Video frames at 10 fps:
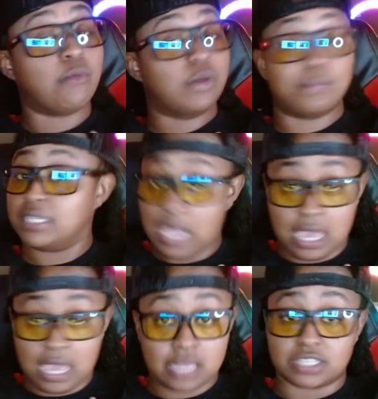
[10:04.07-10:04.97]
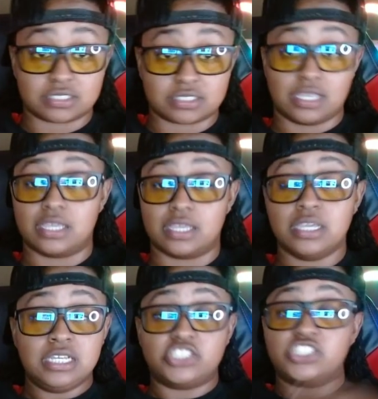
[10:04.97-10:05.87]
be lying if I said
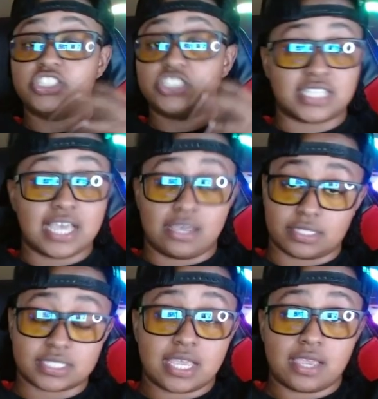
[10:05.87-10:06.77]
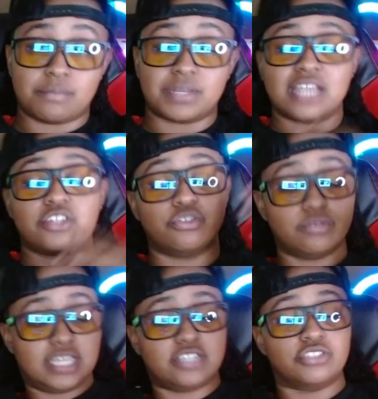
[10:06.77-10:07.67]
she should sound the same. But I do
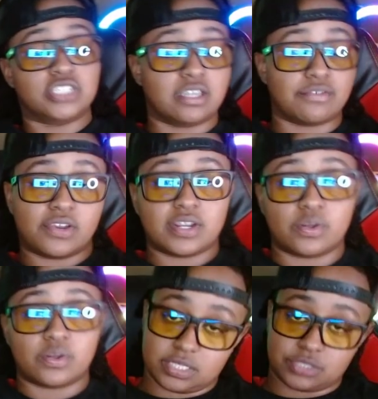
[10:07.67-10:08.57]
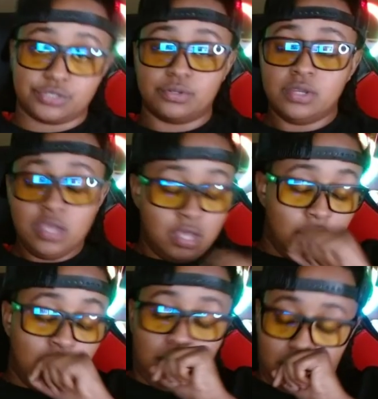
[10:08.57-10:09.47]
think you should give credit where it's due.
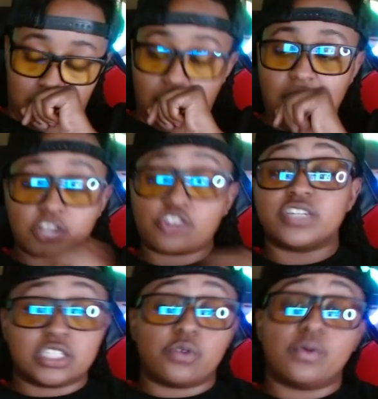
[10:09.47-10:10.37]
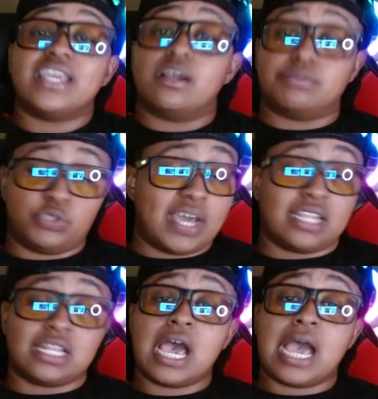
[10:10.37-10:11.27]
Chris and Queen helped you out
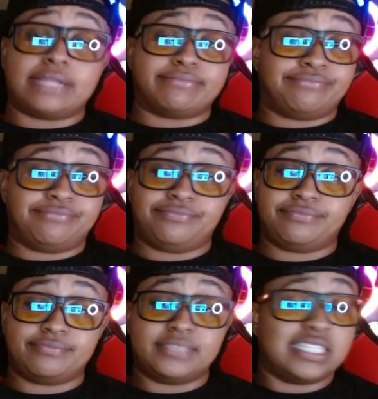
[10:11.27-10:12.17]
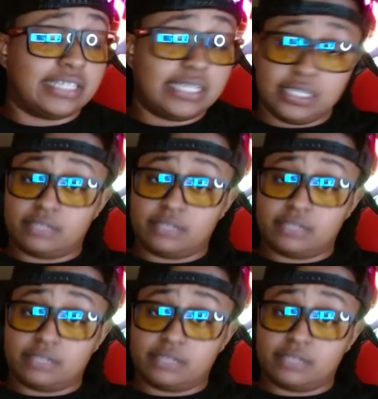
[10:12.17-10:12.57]
a lot. They did.